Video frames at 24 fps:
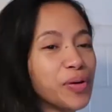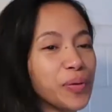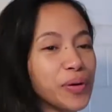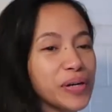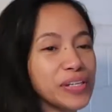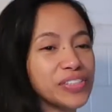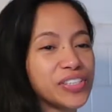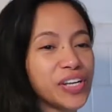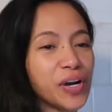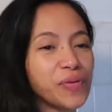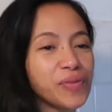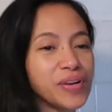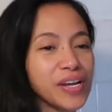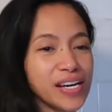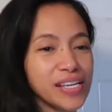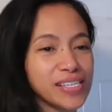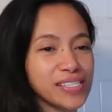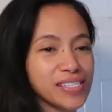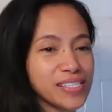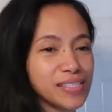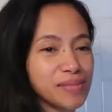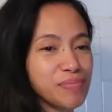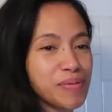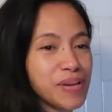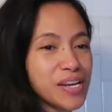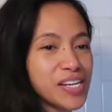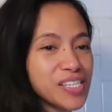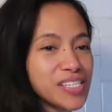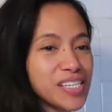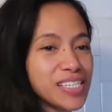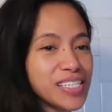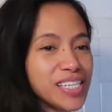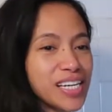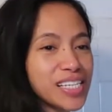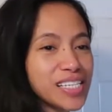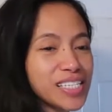the word donuts because
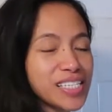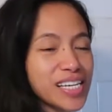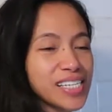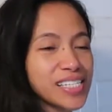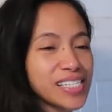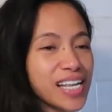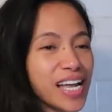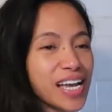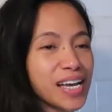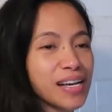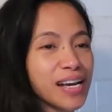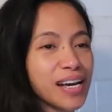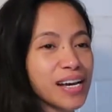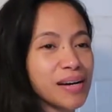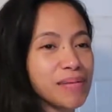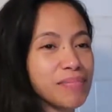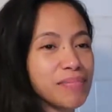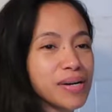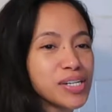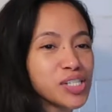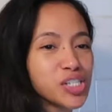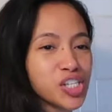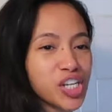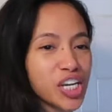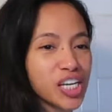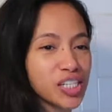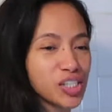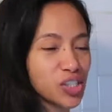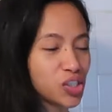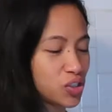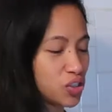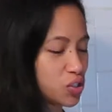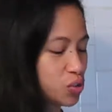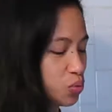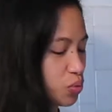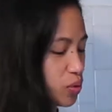it does taste like
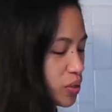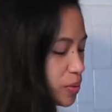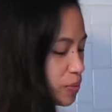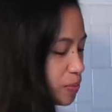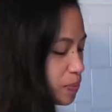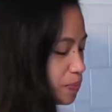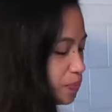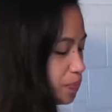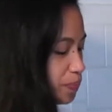munchkins, this one.